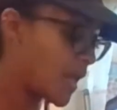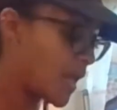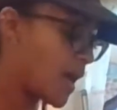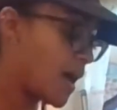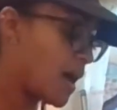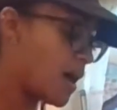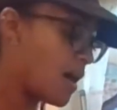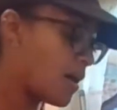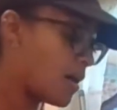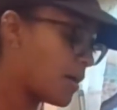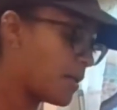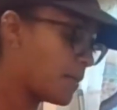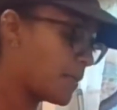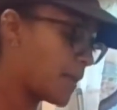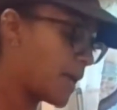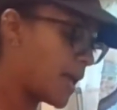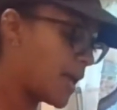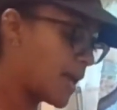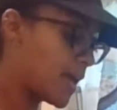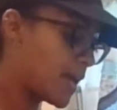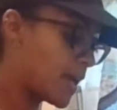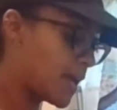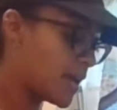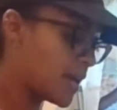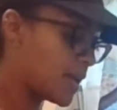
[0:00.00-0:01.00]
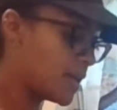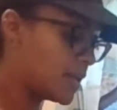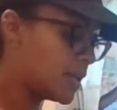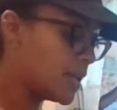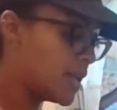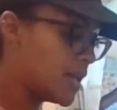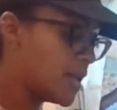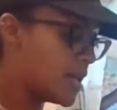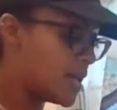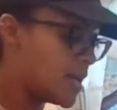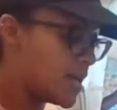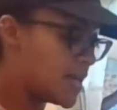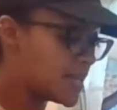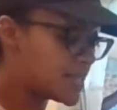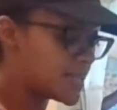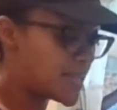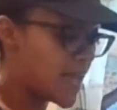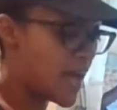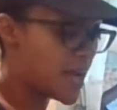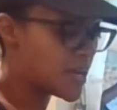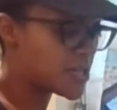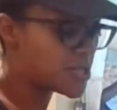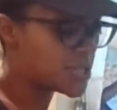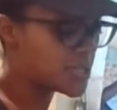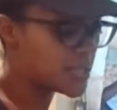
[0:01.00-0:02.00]
and it's
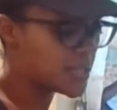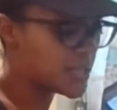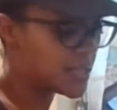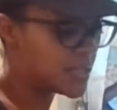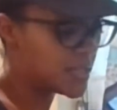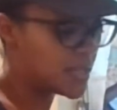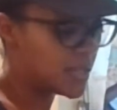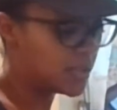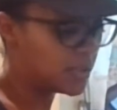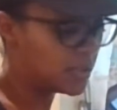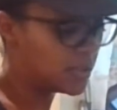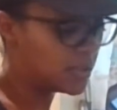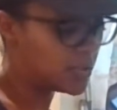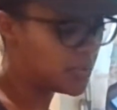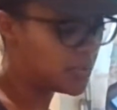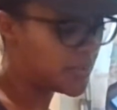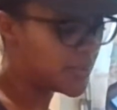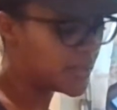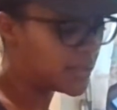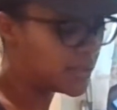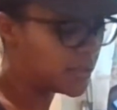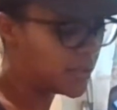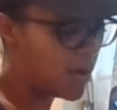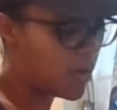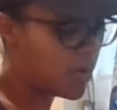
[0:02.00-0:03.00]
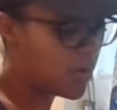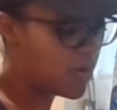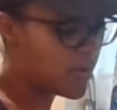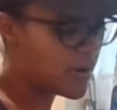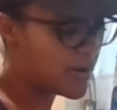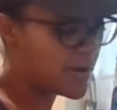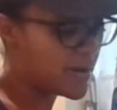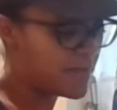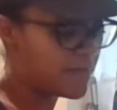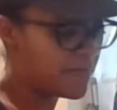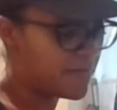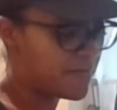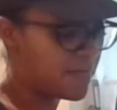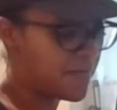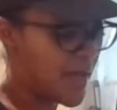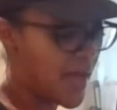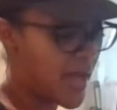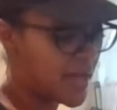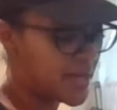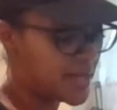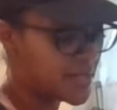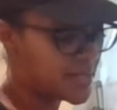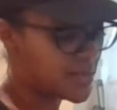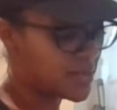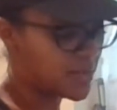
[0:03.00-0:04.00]
actually a little bit lower in
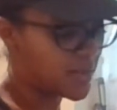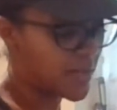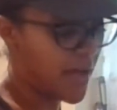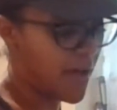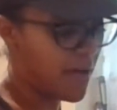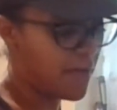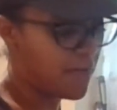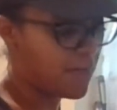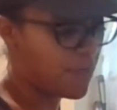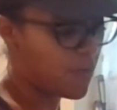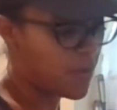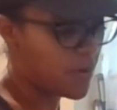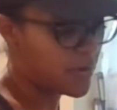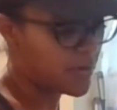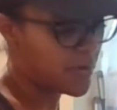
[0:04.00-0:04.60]
fat. It's only got 4